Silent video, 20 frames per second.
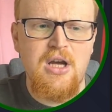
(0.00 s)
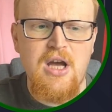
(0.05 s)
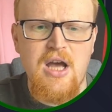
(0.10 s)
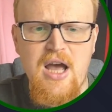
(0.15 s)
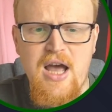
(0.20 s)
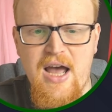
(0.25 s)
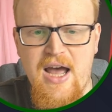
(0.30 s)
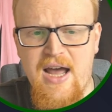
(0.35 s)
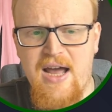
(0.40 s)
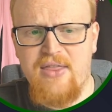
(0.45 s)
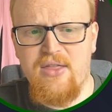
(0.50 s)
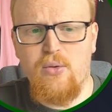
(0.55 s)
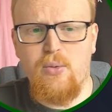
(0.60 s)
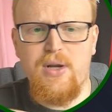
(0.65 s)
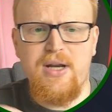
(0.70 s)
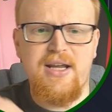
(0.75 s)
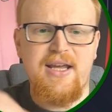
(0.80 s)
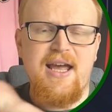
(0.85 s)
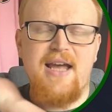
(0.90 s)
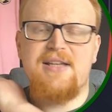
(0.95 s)
And the
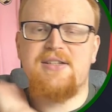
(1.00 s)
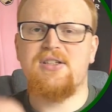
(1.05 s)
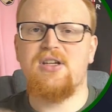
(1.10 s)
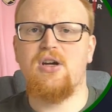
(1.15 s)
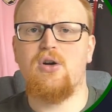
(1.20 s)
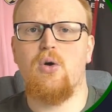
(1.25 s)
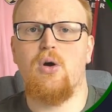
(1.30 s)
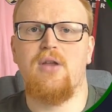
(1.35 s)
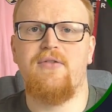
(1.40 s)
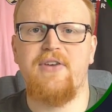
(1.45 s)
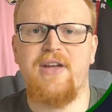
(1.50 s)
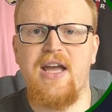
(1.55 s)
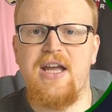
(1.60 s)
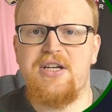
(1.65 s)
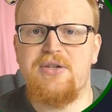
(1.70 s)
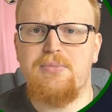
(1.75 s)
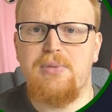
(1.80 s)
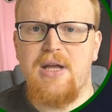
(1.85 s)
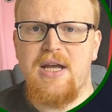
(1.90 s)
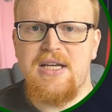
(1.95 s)
winner gets a
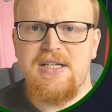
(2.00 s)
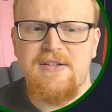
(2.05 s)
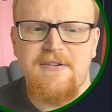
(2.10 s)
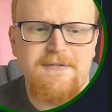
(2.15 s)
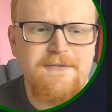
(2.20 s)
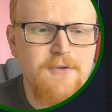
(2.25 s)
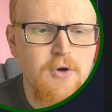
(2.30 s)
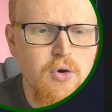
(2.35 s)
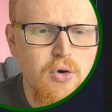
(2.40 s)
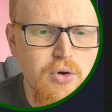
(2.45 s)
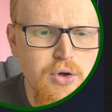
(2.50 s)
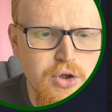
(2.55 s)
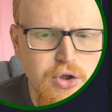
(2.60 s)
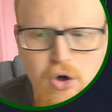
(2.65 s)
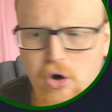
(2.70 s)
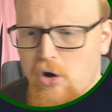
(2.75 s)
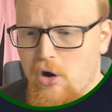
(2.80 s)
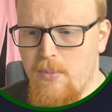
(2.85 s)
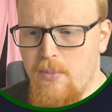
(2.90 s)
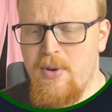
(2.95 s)
qualification place for
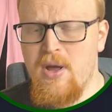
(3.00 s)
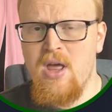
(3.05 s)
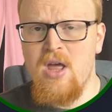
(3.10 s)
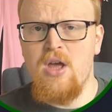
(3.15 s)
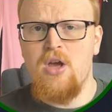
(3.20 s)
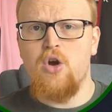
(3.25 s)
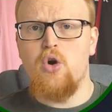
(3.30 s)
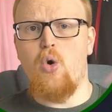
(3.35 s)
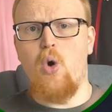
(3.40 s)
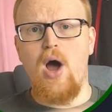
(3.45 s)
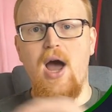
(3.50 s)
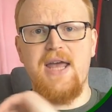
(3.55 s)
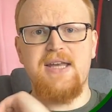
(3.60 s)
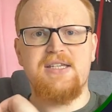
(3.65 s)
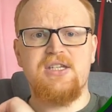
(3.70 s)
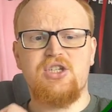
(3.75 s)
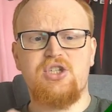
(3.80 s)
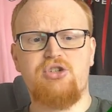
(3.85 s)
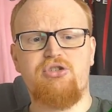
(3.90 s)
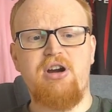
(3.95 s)
Europe.
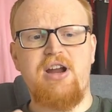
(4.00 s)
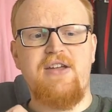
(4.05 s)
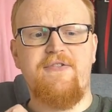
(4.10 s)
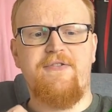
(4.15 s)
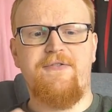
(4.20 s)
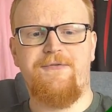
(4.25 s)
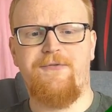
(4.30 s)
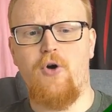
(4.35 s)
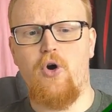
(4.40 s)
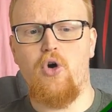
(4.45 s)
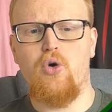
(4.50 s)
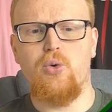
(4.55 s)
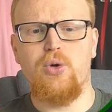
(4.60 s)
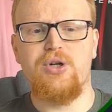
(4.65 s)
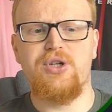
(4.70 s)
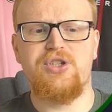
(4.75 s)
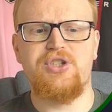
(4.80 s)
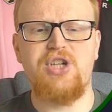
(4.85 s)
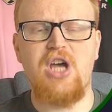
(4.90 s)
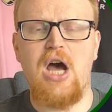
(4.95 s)
Quite
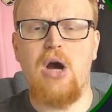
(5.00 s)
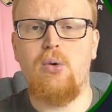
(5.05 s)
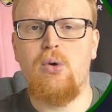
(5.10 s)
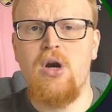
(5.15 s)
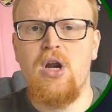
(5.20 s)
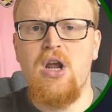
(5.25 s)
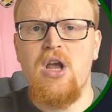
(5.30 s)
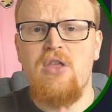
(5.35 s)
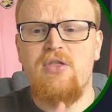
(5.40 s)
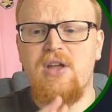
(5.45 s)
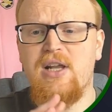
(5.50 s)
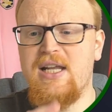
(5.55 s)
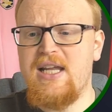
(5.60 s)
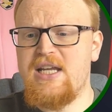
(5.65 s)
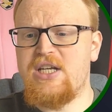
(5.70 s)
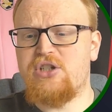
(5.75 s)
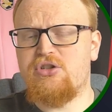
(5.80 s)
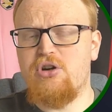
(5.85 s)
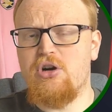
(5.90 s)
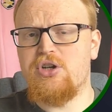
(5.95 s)
straightforward. So, the
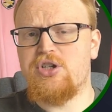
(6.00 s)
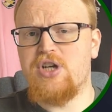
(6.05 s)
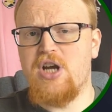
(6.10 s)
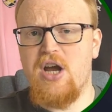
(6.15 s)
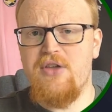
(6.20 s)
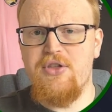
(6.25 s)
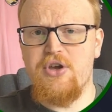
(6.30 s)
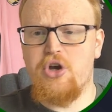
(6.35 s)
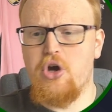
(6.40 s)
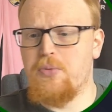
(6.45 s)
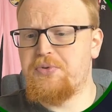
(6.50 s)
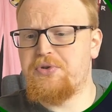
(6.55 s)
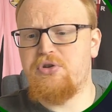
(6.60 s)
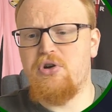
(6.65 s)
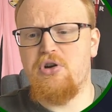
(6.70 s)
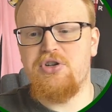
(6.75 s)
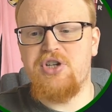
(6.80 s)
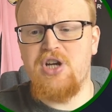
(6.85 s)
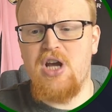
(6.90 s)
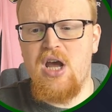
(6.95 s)
league structure and the cup
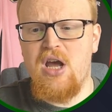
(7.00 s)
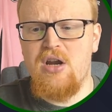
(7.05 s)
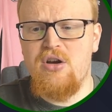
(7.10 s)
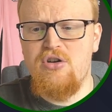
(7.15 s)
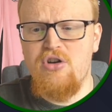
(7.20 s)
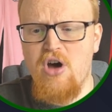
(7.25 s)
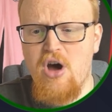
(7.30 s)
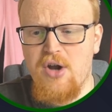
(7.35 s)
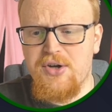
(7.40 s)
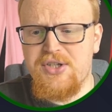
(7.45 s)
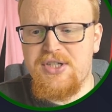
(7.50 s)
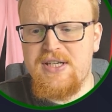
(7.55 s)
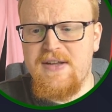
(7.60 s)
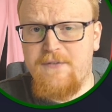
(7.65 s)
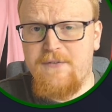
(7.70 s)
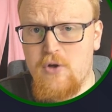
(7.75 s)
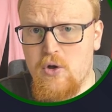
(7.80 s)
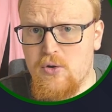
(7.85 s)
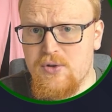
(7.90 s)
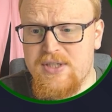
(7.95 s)
structure, not
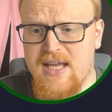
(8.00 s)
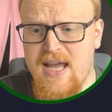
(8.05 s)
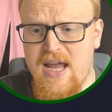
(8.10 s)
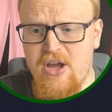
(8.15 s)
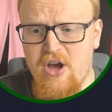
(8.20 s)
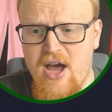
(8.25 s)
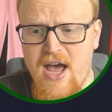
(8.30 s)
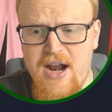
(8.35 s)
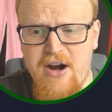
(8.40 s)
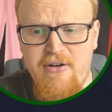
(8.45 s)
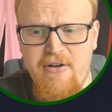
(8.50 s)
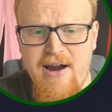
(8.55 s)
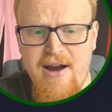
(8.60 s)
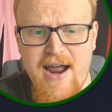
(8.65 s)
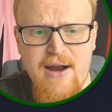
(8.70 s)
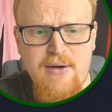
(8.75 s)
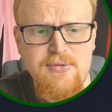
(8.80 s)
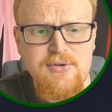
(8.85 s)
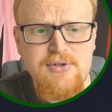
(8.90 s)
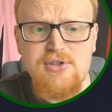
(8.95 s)
difficult to get your head
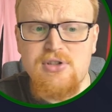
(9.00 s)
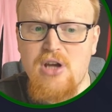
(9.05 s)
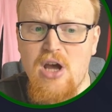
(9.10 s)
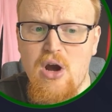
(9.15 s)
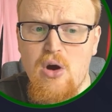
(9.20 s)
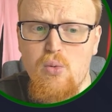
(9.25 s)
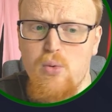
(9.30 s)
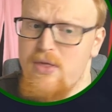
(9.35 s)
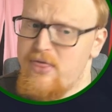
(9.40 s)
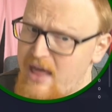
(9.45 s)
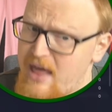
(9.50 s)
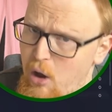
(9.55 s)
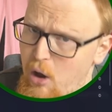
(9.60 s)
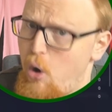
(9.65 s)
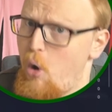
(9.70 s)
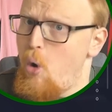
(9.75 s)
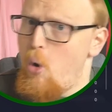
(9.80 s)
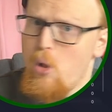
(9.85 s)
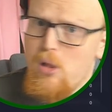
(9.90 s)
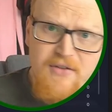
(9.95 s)
around. So, with that,
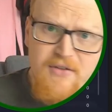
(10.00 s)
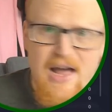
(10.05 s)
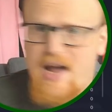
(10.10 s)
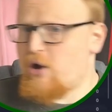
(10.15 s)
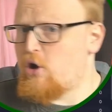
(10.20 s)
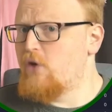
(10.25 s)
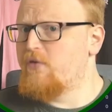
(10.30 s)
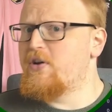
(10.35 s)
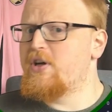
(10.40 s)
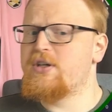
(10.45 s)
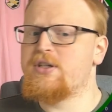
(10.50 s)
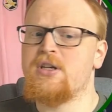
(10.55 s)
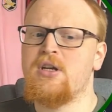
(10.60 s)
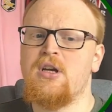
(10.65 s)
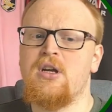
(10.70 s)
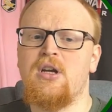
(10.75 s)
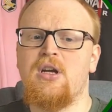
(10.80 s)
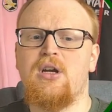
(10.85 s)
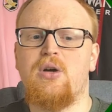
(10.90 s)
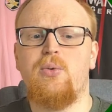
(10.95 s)
all of that covered,
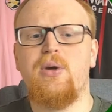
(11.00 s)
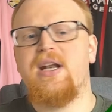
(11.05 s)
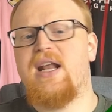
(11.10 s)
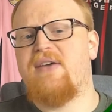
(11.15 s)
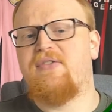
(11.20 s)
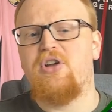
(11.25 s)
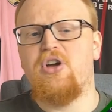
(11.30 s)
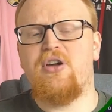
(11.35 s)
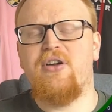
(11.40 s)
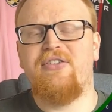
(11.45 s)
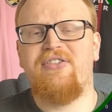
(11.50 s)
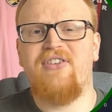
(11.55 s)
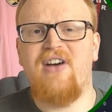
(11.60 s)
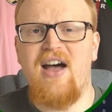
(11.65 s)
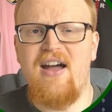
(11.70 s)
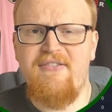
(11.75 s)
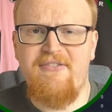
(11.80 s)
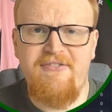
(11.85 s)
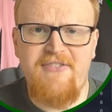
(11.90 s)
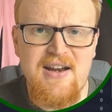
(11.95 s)
we're going to have a look at
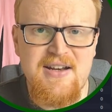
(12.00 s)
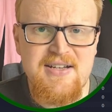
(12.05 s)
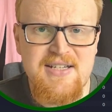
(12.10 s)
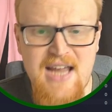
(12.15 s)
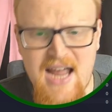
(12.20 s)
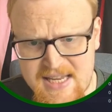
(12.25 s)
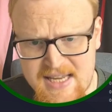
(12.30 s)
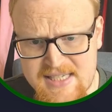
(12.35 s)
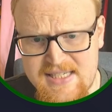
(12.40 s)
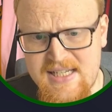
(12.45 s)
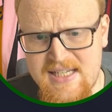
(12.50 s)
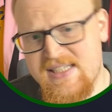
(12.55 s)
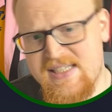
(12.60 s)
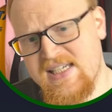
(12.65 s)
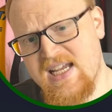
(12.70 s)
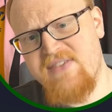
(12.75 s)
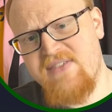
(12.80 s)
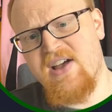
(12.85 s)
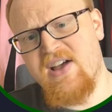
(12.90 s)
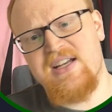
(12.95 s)
5 fantastic
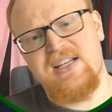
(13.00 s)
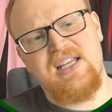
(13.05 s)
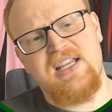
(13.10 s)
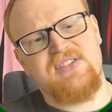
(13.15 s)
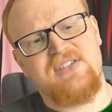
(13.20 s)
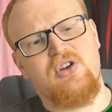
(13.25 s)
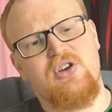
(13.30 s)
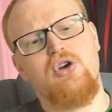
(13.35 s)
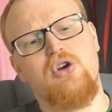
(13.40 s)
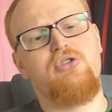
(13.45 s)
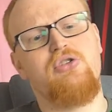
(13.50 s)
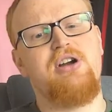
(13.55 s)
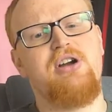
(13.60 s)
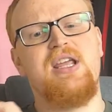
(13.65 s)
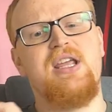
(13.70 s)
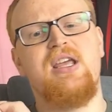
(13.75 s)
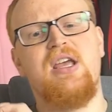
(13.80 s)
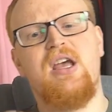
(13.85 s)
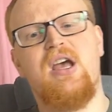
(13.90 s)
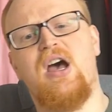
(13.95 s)
save ideas for
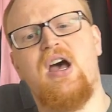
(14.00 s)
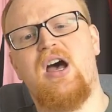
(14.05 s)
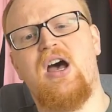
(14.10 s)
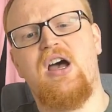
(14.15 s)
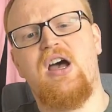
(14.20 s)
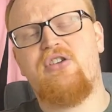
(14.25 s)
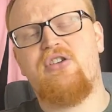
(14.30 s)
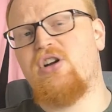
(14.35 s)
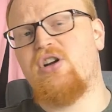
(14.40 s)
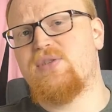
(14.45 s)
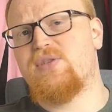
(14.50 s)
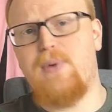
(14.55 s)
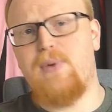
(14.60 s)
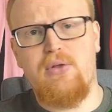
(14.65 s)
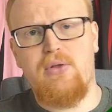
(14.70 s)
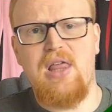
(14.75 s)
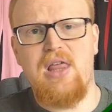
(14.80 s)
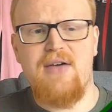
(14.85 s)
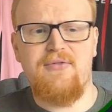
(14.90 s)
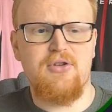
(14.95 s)
Hungary across
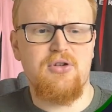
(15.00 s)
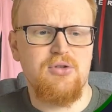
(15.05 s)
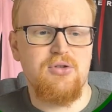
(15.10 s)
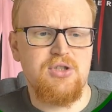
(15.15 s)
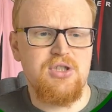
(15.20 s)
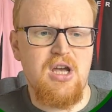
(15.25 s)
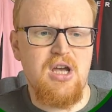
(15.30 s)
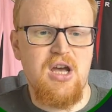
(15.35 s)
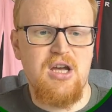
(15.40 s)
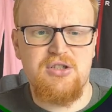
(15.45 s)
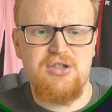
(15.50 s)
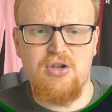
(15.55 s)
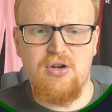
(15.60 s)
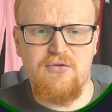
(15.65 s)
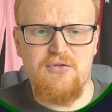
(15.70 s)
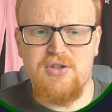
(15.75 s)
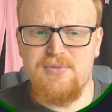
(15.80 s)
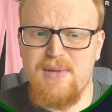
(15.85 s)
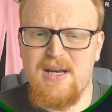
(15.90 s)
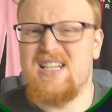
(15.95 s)
both levels to
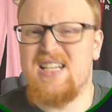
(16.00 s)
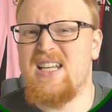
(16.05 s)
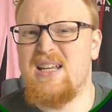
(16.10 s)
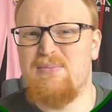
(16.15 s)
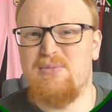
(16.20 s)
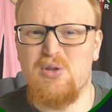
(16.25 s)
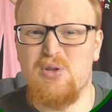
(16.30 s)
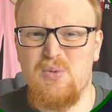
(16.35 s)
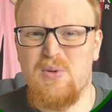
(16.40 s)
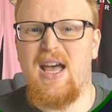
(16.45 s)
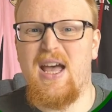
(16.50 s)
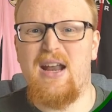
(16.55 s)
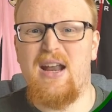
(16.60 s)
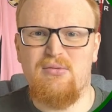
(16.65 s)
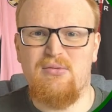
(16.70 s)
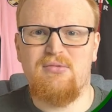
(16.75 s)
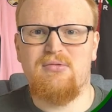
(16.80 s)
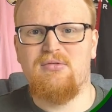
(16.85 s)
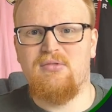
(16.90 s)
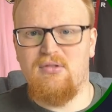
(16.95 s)
cover as many teams can
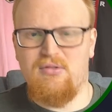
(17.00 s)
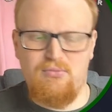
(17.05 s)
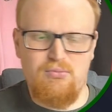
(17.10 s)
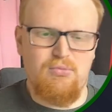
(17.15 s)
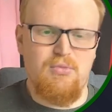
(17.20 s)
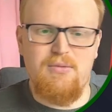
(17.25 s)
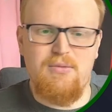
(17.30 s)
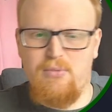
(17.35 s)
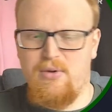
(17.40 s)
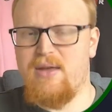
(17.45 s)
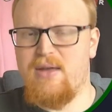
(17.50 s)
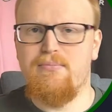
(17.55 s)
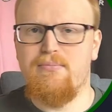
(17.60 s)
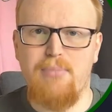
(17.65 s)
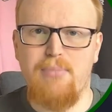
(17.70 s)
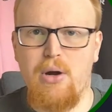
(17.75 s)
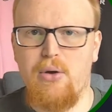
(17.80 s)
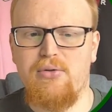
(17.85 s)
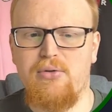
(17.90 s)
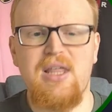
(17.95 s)
within
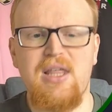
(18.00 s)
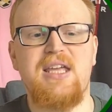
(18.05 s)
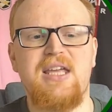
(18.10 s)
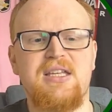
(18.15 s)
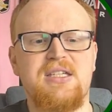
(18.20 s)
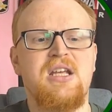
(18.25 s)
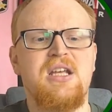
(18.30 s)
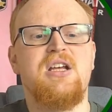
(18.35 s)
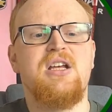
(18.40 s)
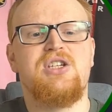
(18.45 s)
both leagues.